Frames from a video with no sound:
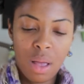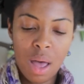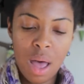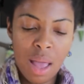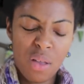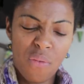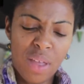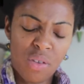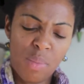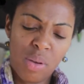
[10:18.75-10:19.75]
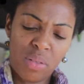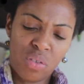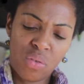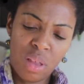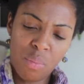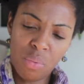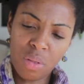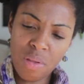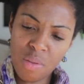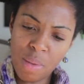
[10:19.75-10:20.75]
I know Vandermeer is a street in
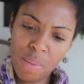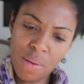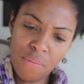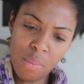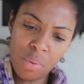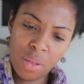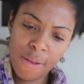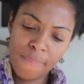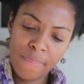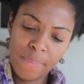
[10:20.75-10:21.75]
Brooklyn, so maybe they're from Brooklyn.